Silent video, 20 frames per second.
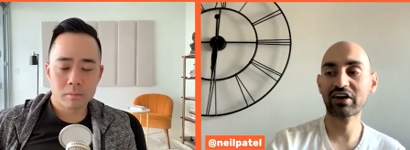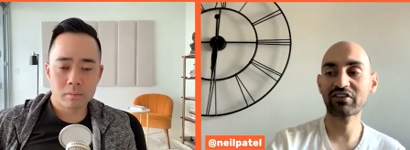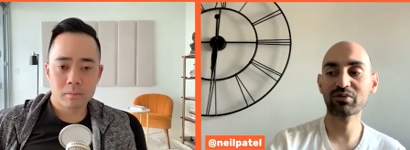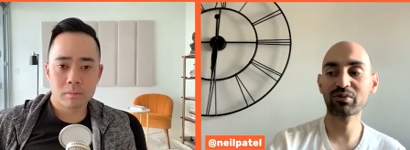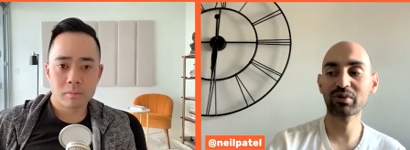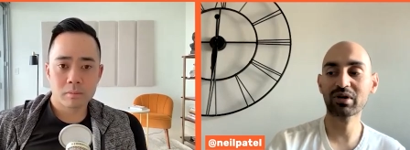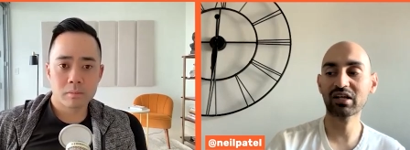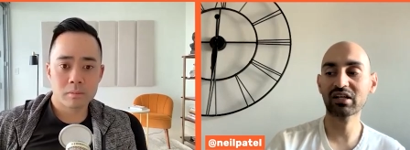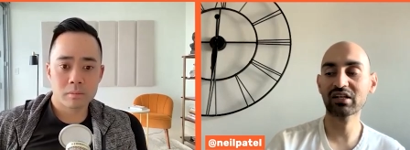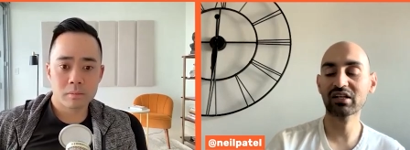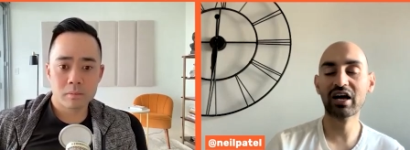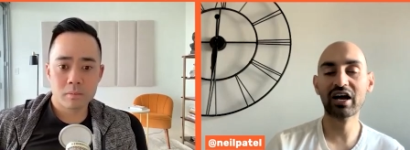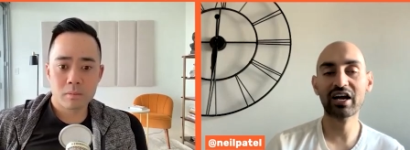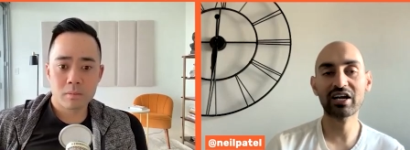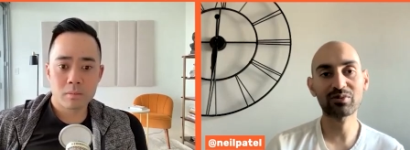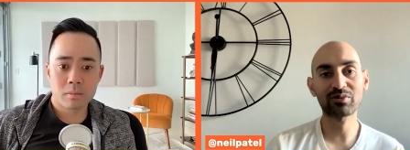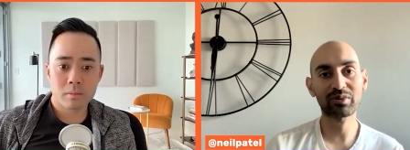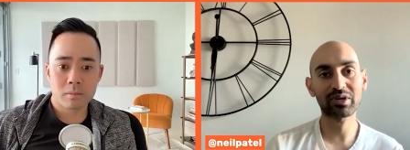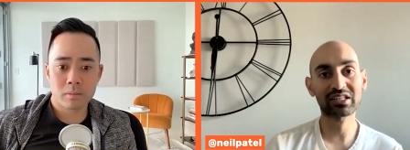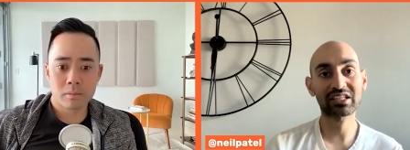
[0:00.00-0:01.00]
Speaker 1: everyone aligned
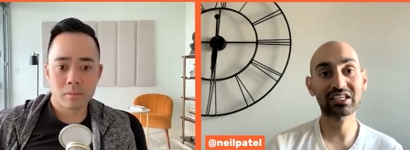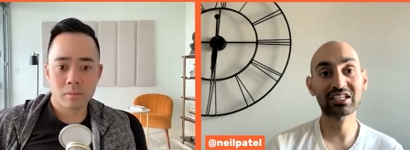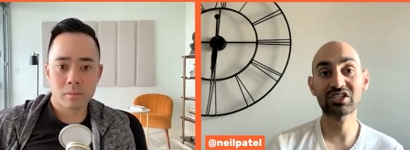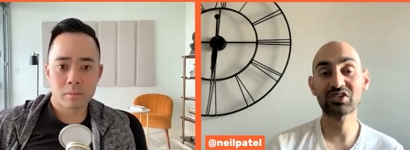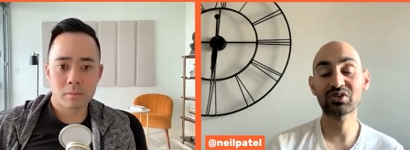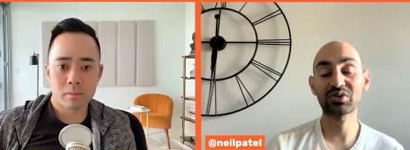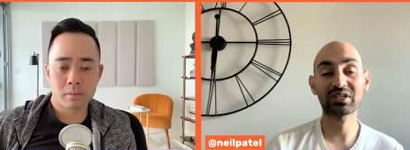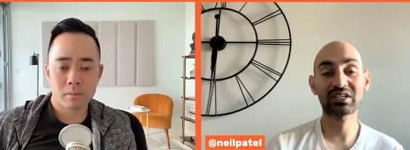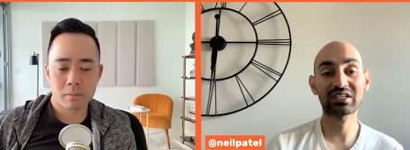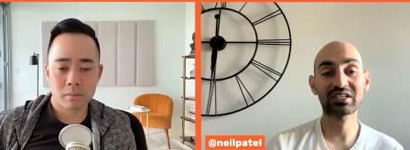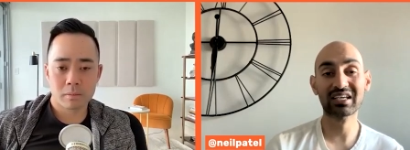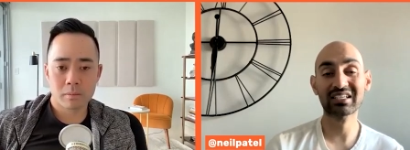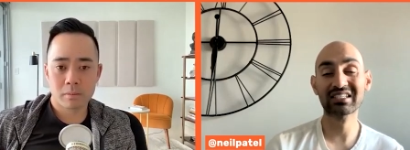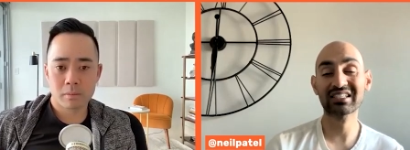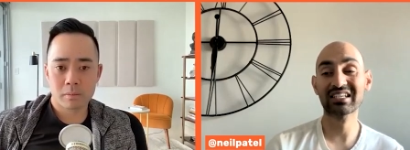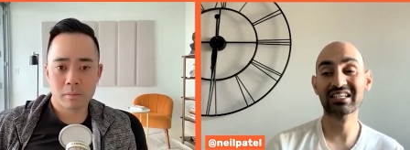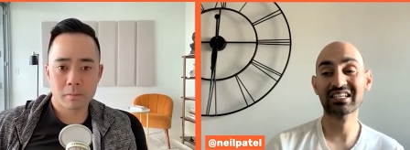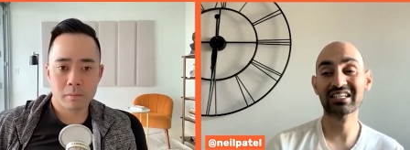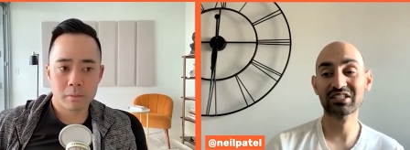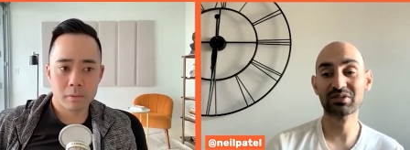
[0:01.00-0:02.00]
with continually test
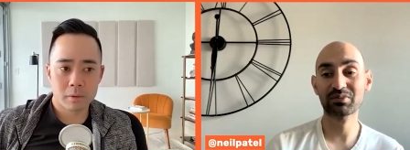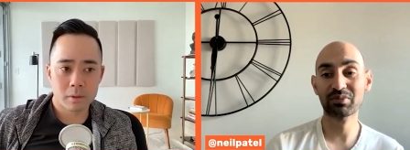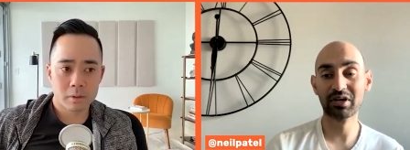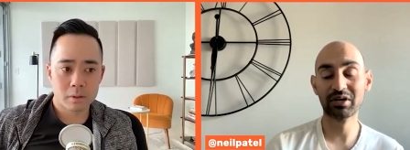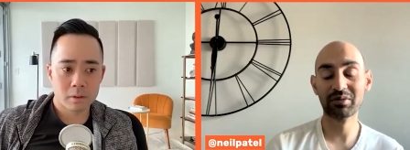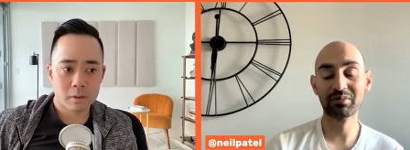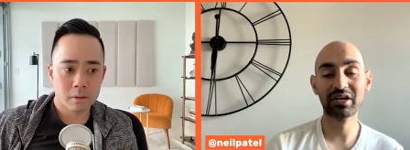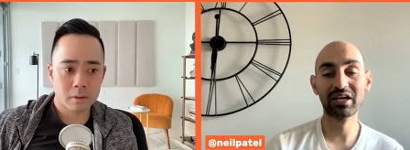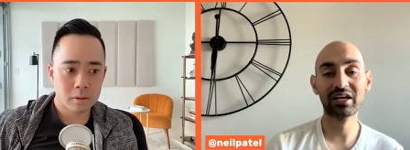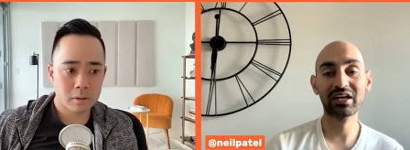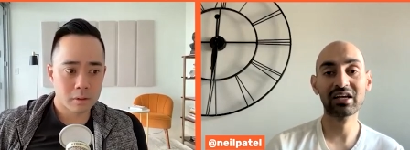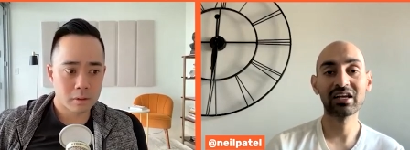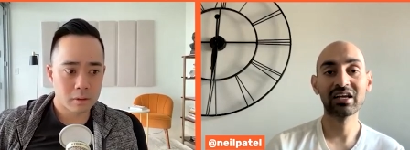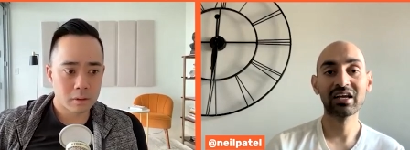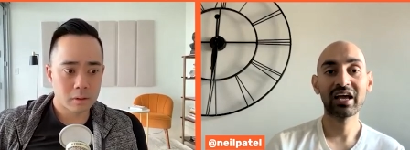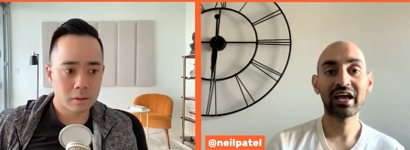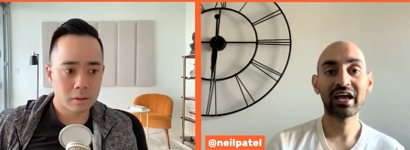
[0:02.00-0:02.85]
and experiment